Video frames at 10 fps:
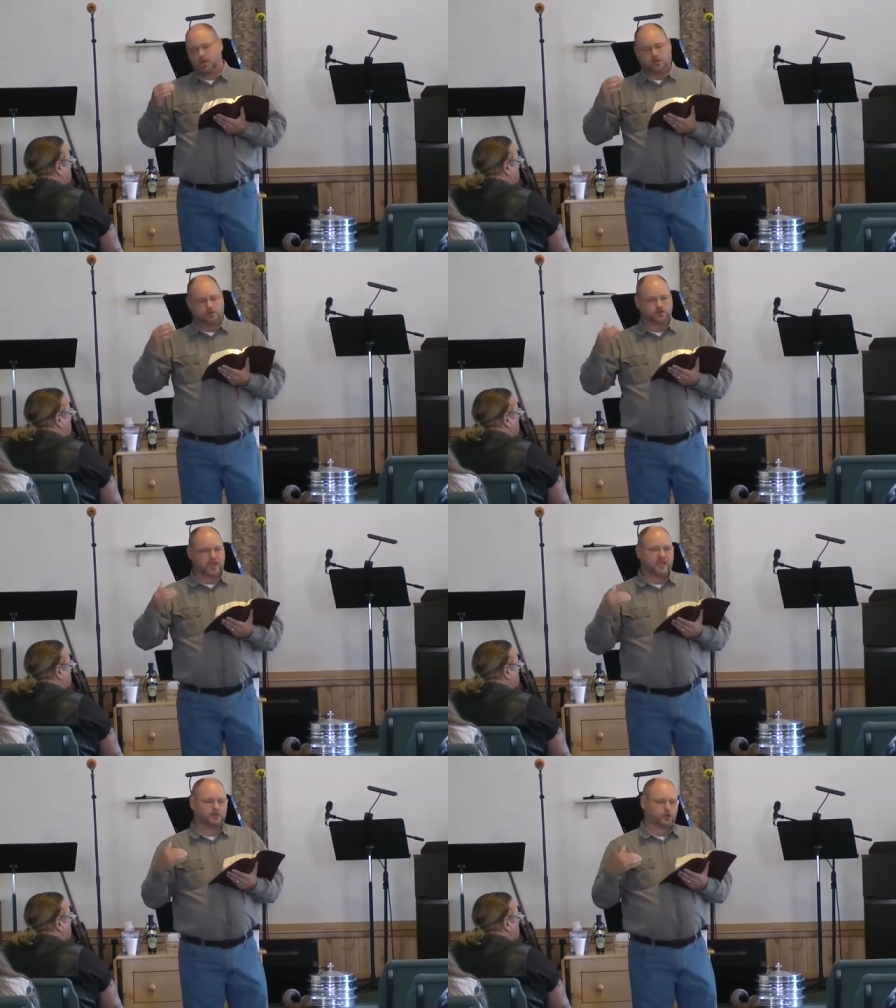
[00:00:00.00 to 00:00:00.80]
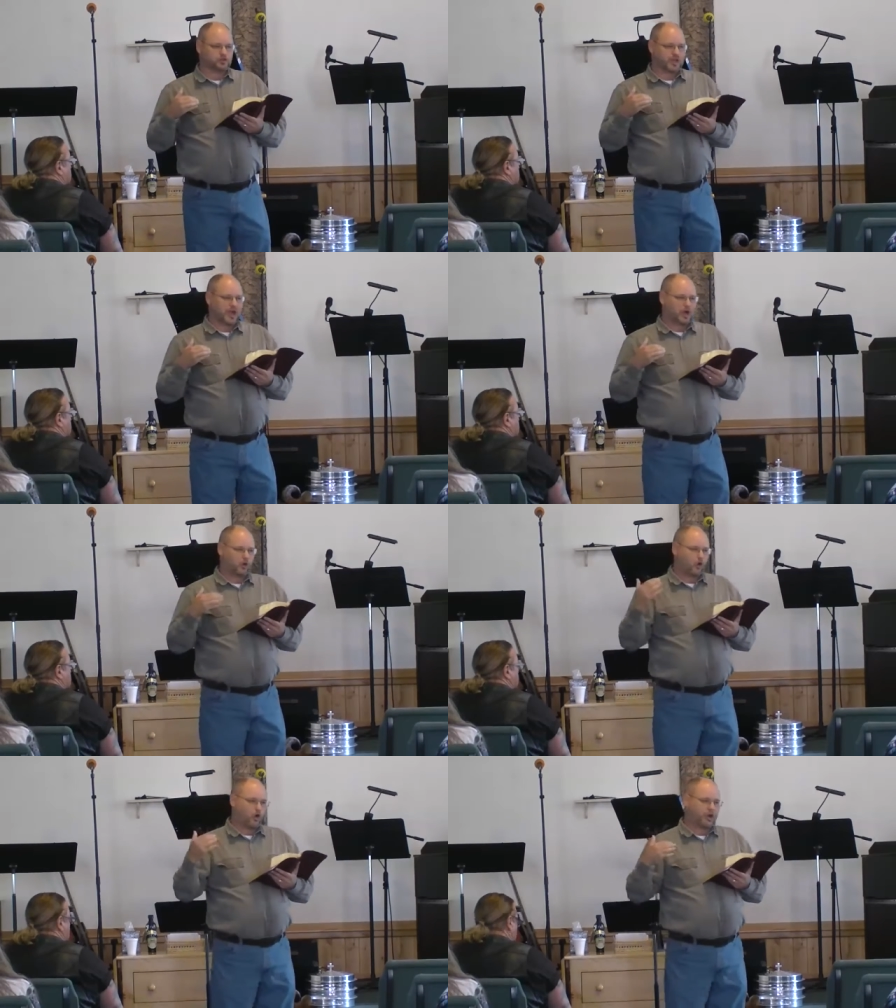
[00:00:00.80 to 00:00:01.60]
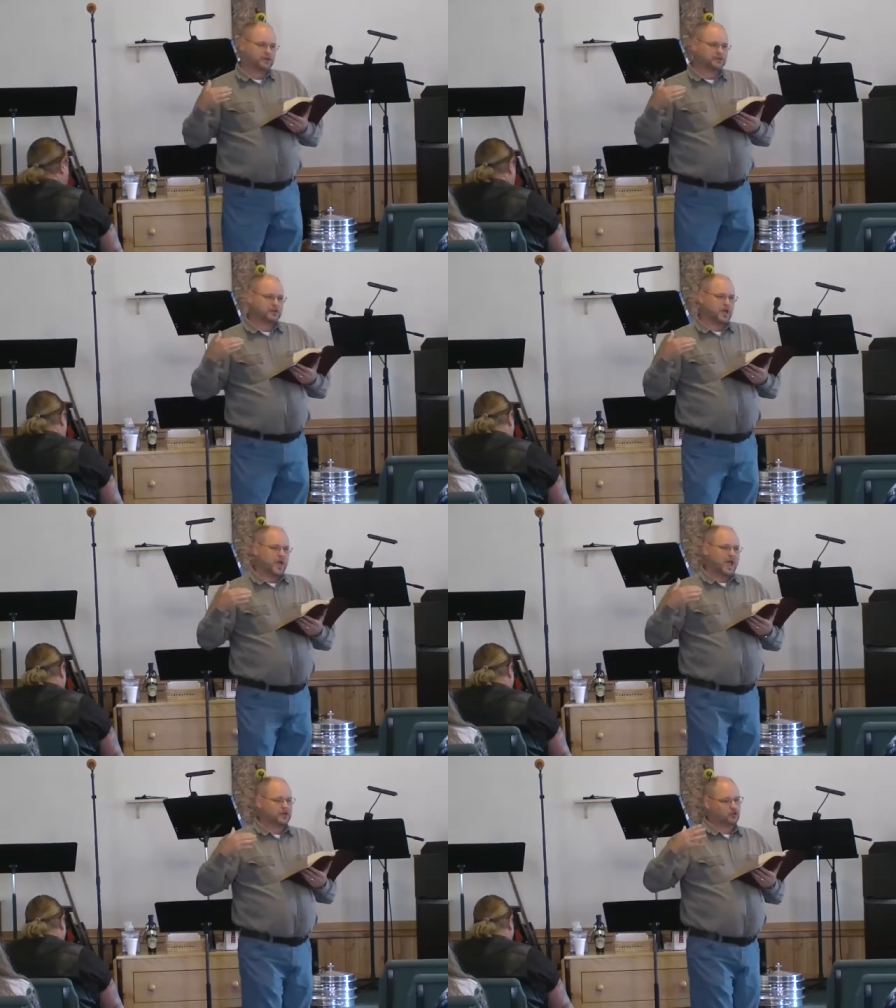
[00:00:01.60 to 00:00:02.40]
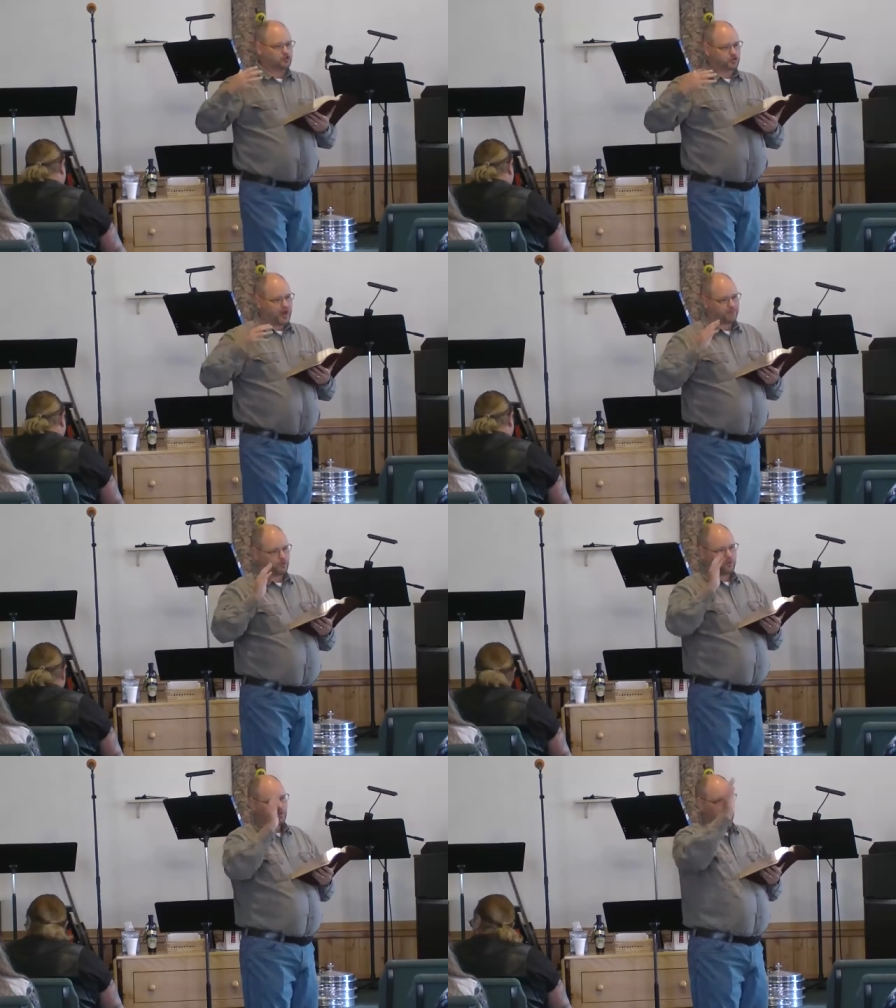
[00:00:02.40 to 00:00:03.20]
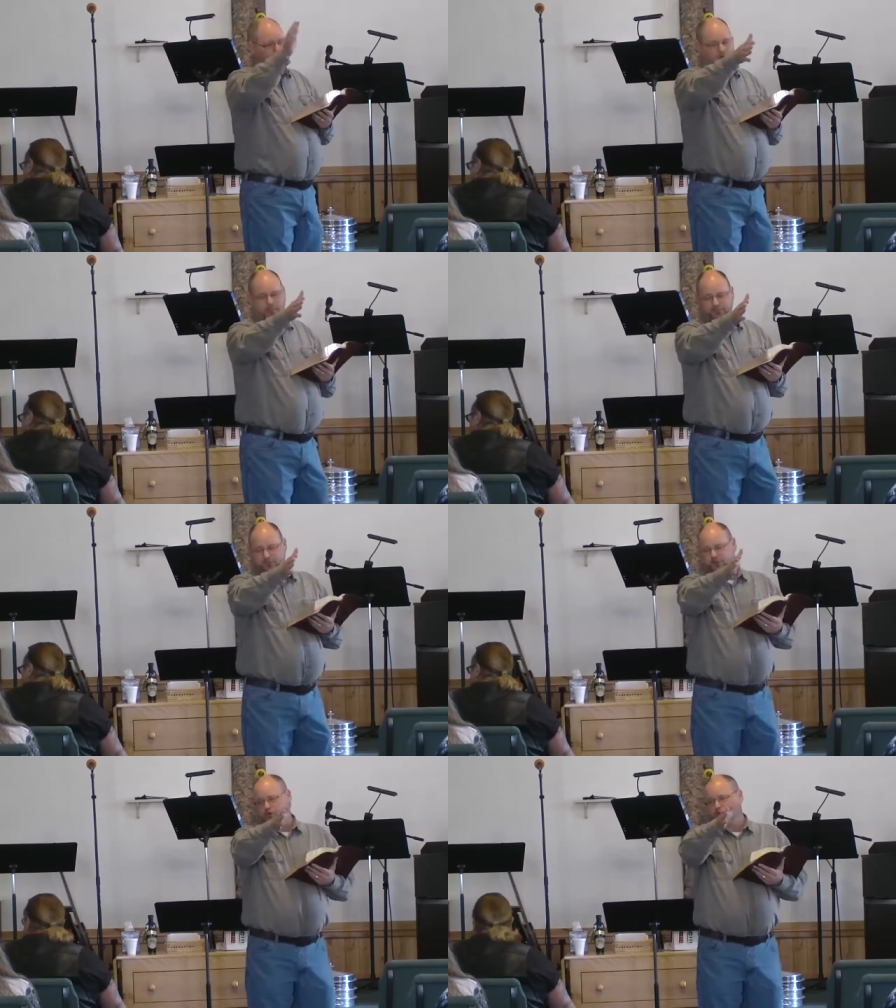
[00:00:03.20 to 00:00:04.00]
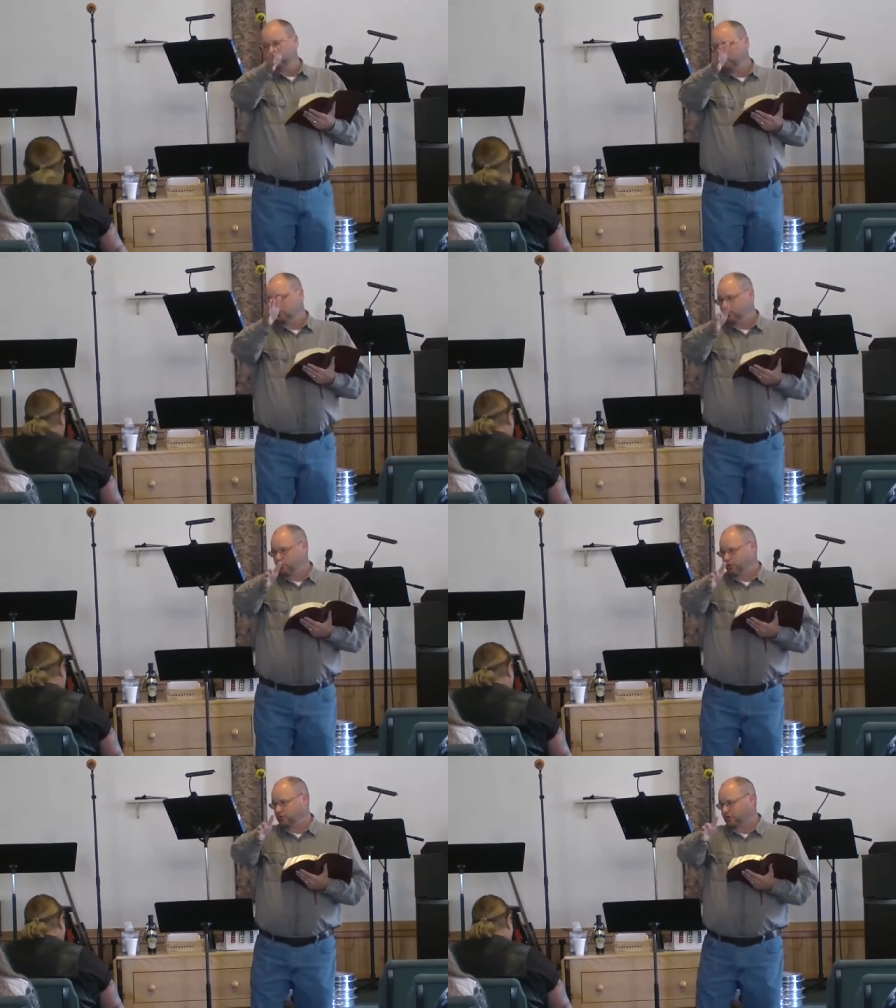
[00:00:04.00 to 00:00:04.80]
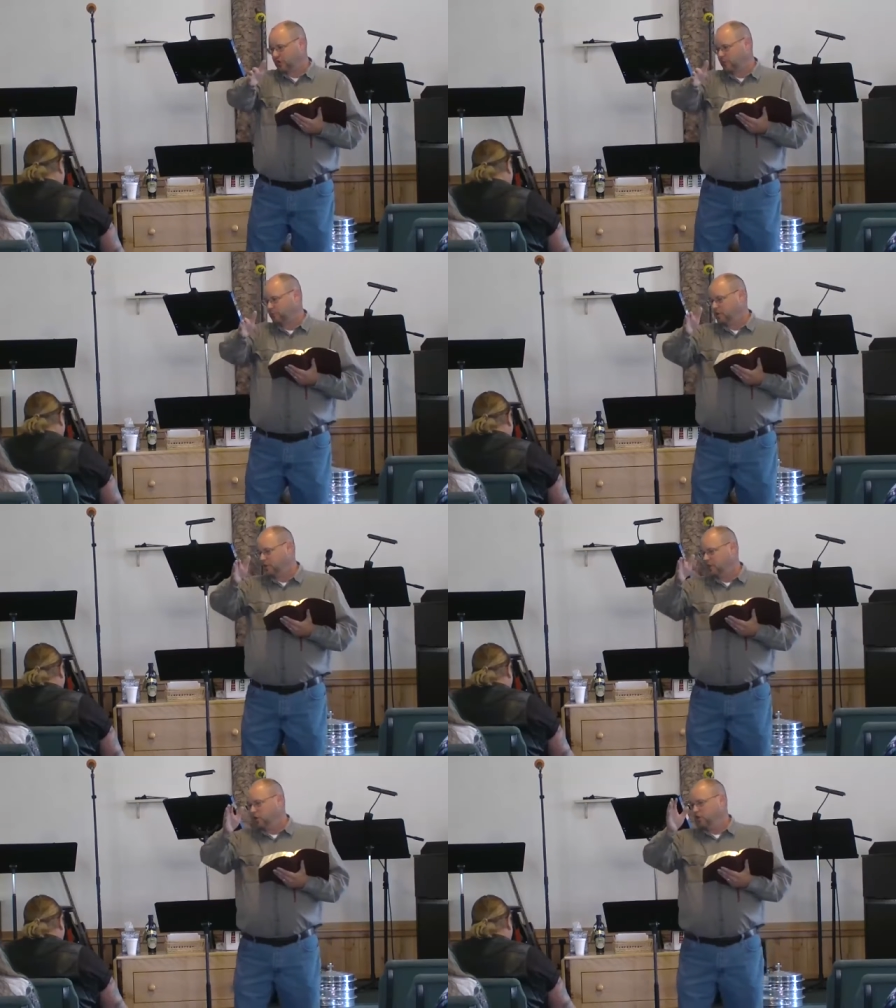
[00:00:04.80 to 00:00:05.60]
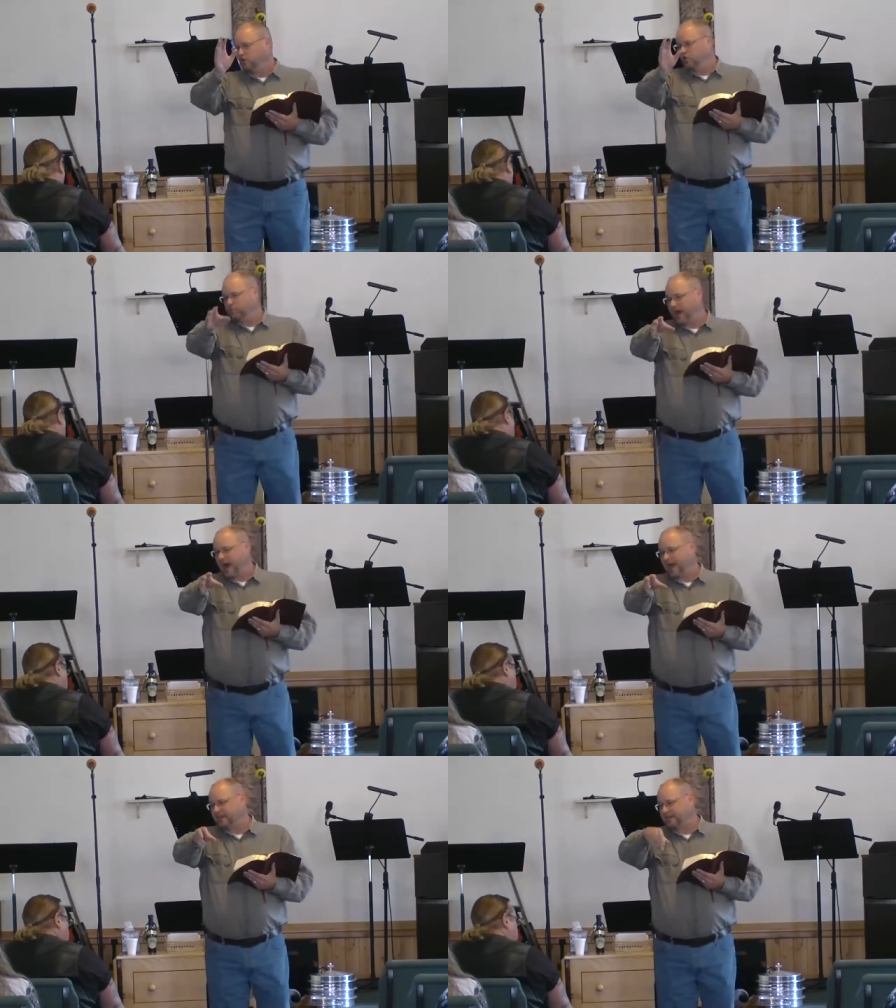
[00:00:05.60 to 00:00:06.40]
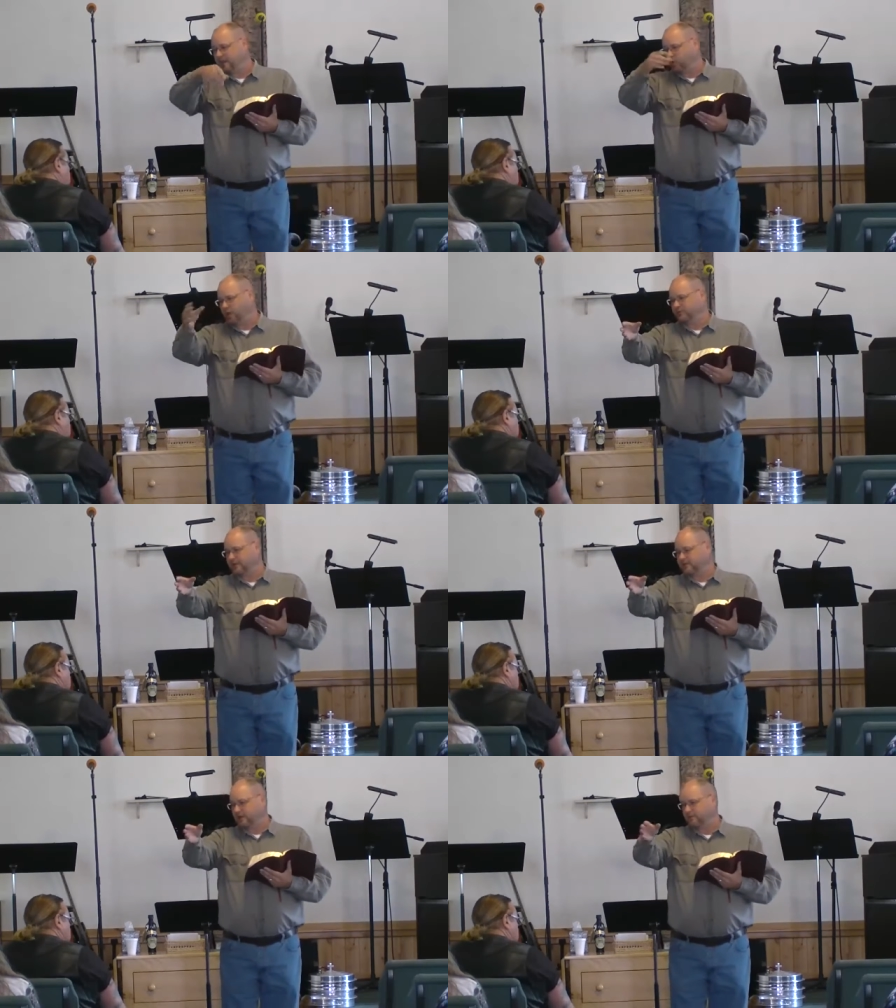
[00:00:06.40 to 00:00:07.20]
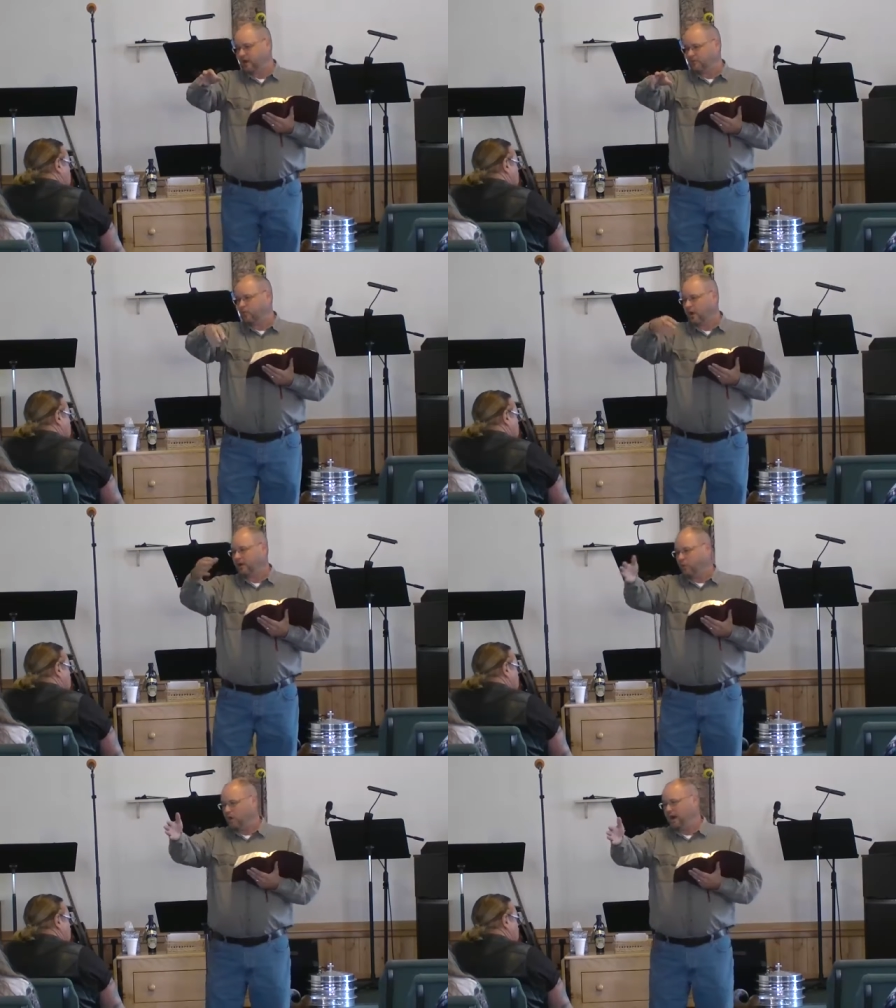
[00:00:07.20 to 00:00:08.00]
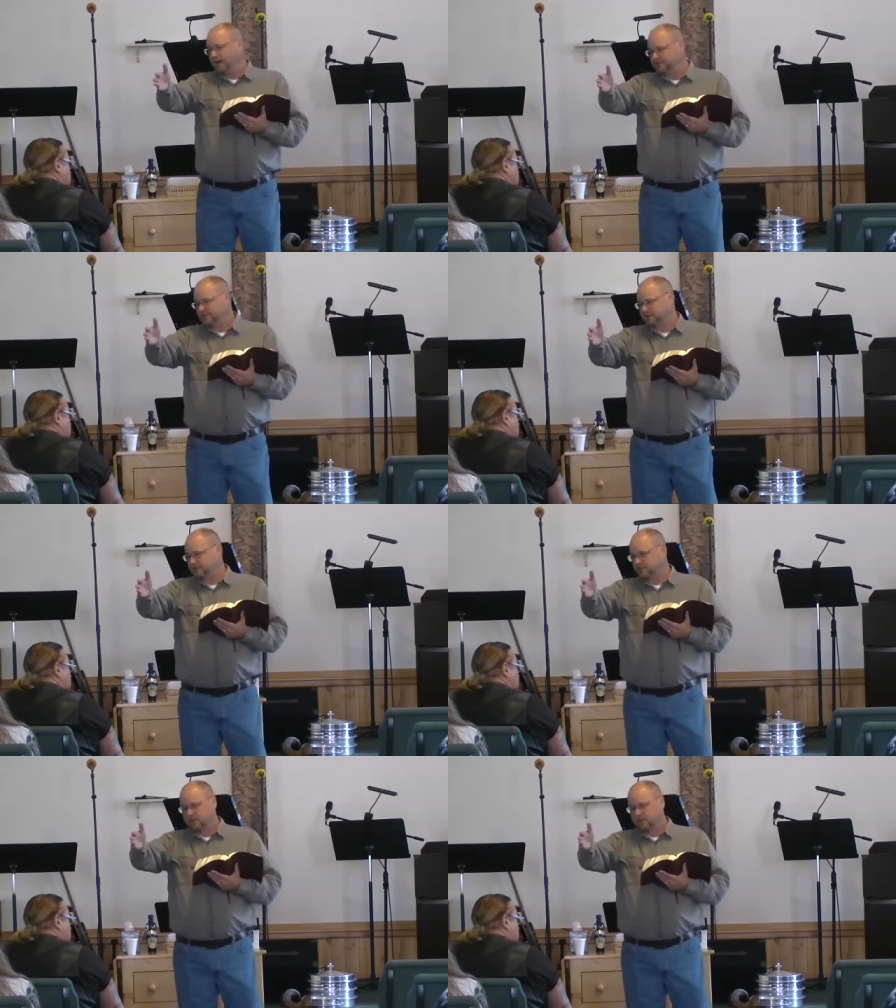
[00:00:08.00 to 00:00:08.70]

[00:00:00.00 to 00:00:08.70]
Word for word: you take those coins and you travel up to Jerusalem, you buy the equivalent of, of what it was,